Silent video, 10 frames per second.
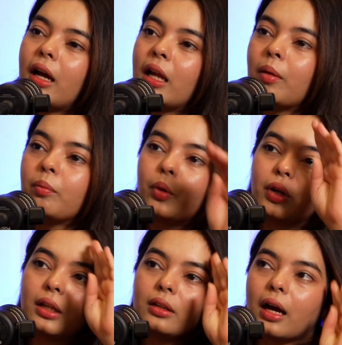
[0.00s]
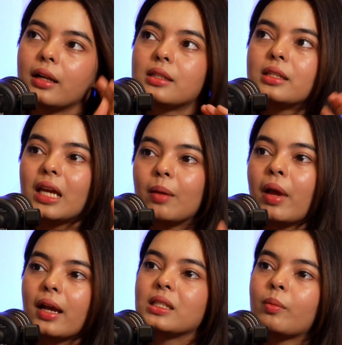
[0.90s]
and I'm putting that same
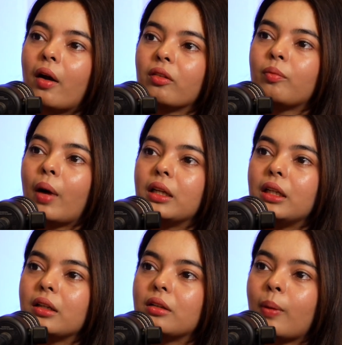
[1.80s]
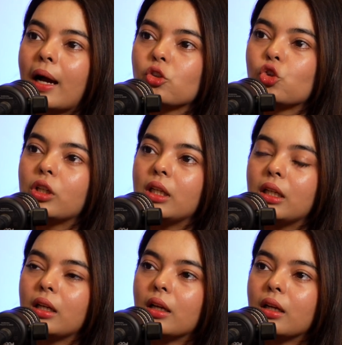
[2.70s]
X amount of money to
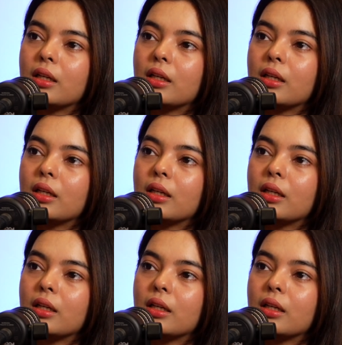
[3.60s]
actually